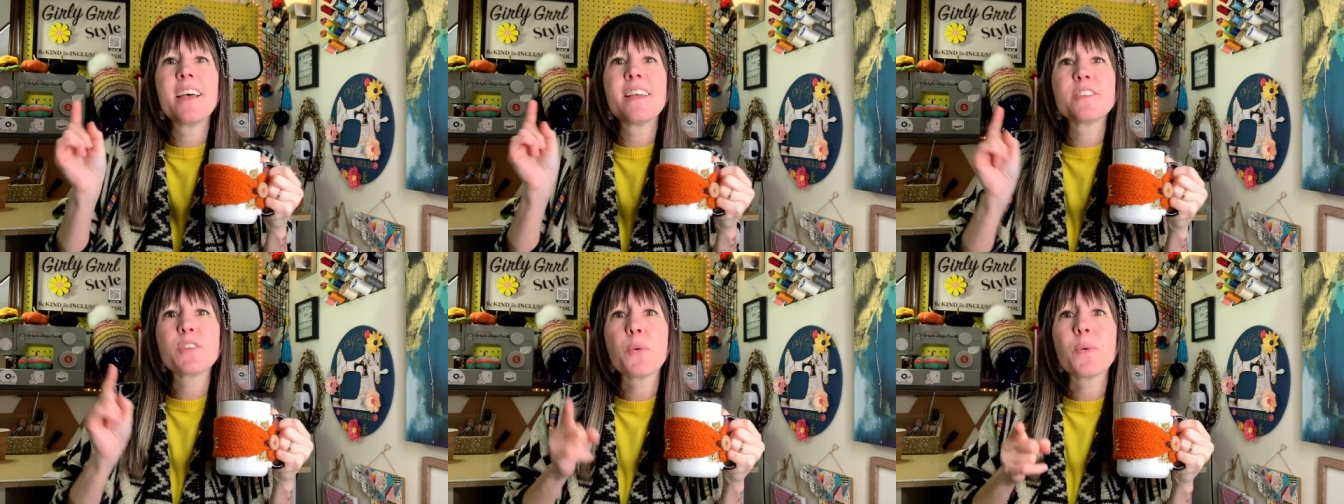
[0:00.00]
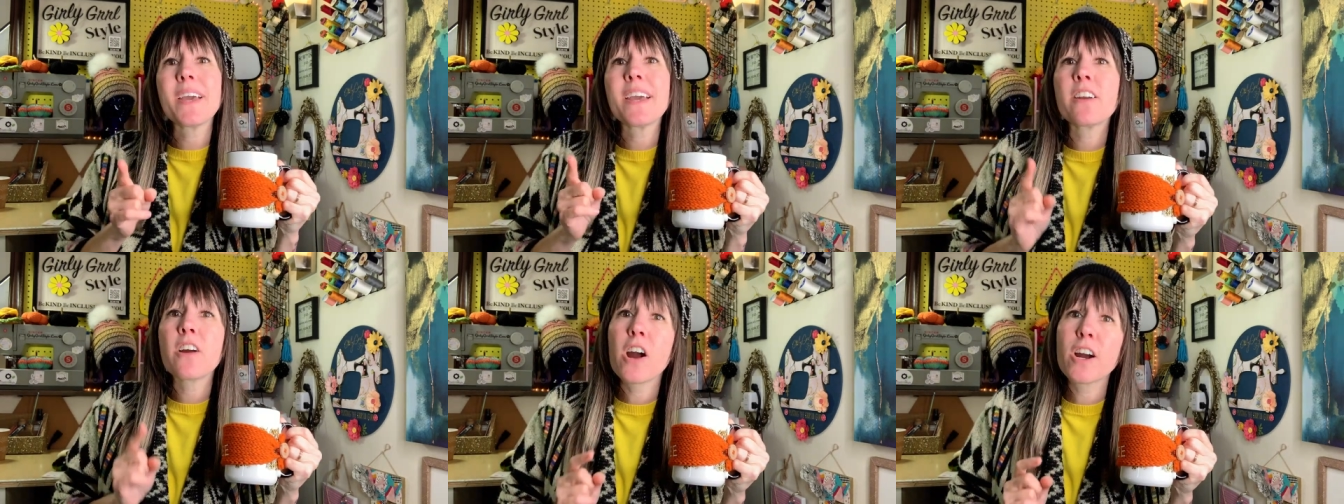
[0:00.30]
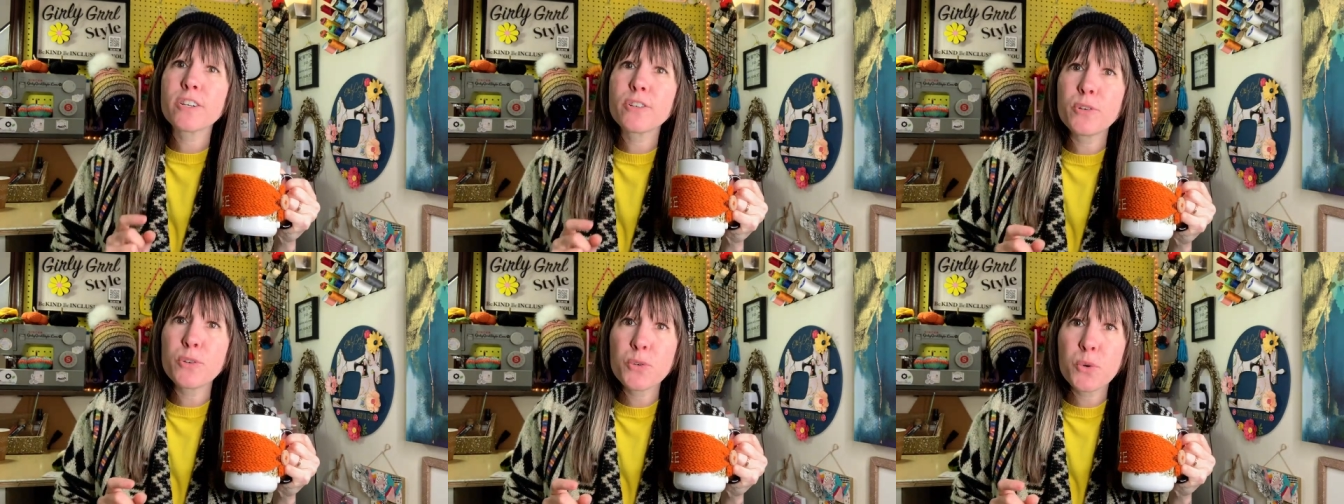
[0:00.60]
So in
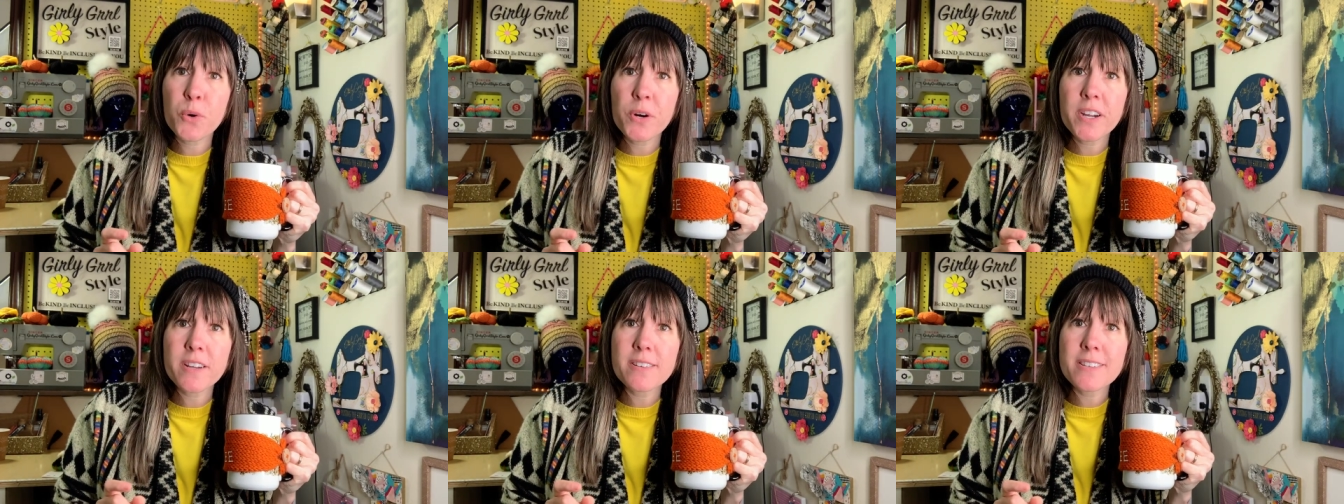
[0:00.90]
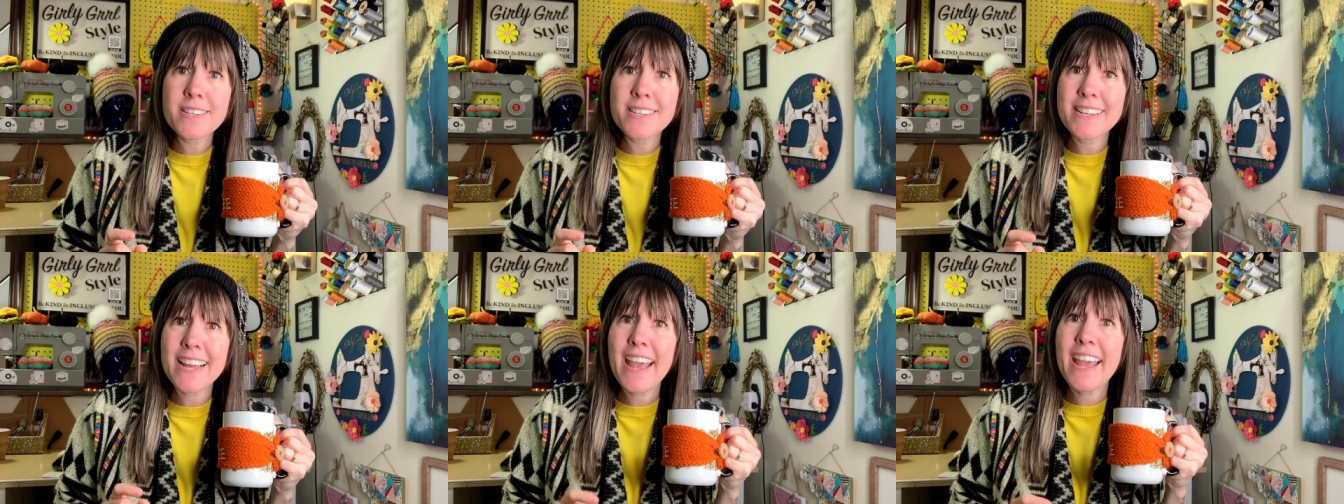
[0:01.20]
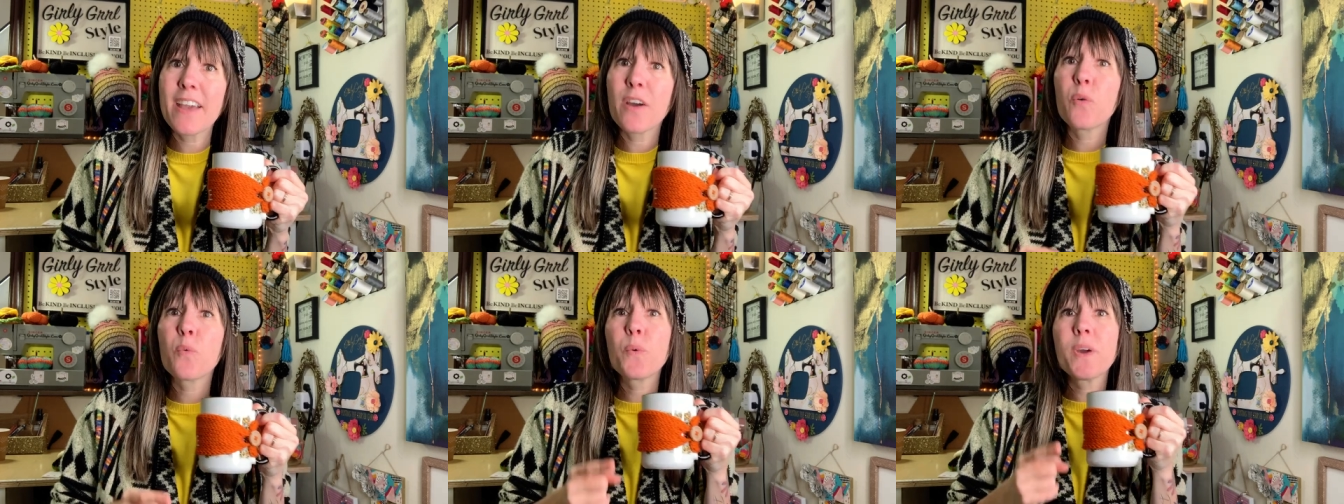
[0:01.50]
our tutorial
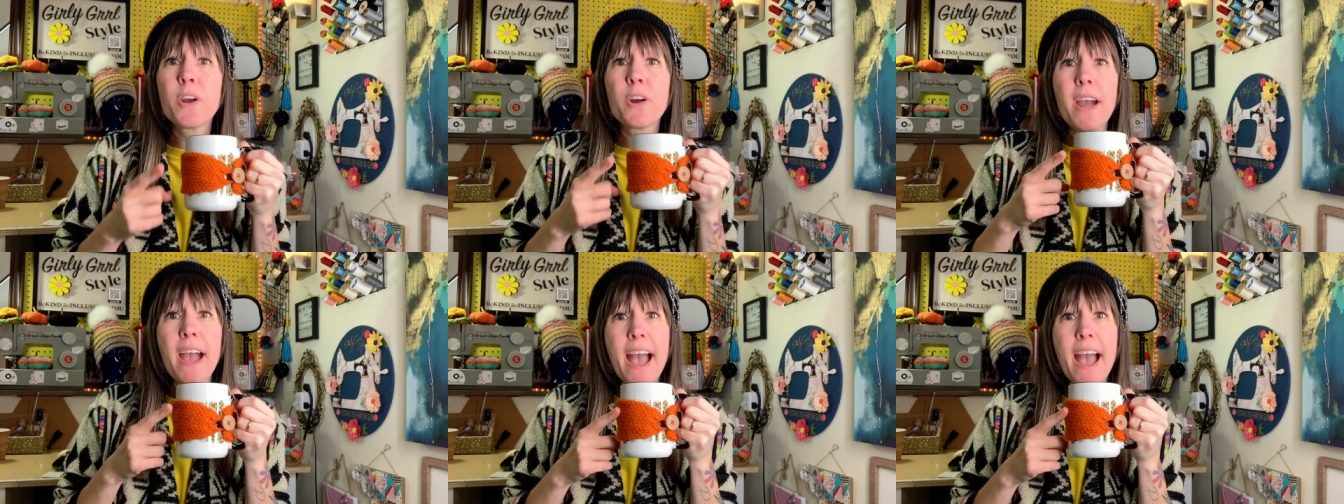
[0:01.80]
today, we are